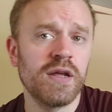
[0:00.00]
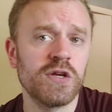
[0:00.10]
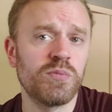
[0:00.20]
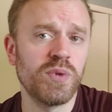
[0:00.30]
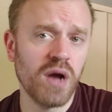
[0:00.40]

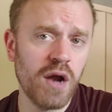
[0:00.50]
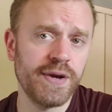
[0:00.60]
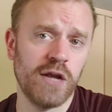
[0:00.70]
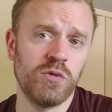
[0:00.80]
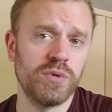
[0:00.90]
He is beyond
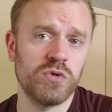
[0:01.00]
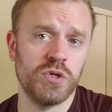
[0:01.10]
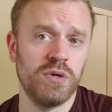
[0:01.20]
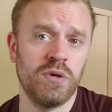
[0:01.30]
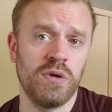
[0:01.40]

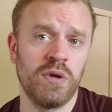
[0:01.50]
attribution.